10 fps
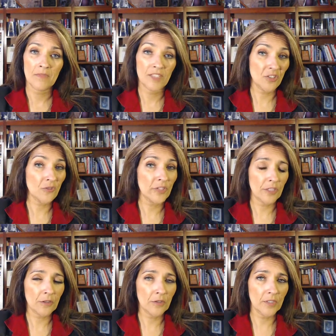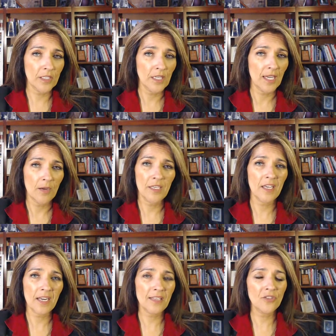my children included, I would
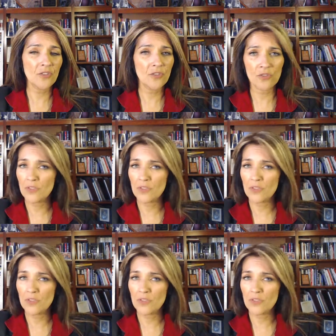not ask you to do